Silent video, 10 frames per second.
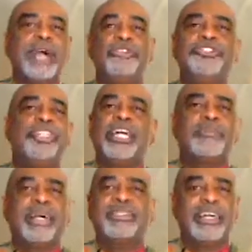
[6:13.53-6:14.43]
I want you to think
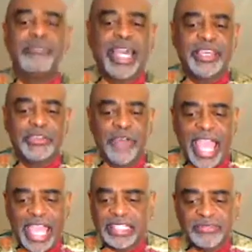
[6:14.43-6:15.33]
about somebody you
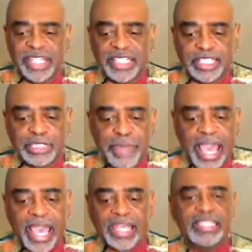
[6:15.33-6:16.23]
actively
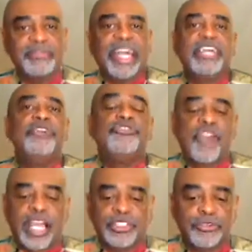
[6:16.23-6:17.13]
despise, somebody you
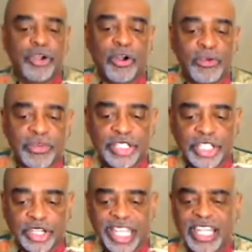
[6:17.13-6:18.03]
try to
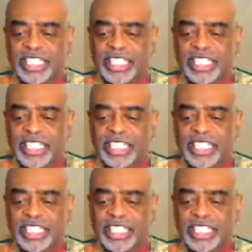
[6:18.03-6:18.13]
overlook.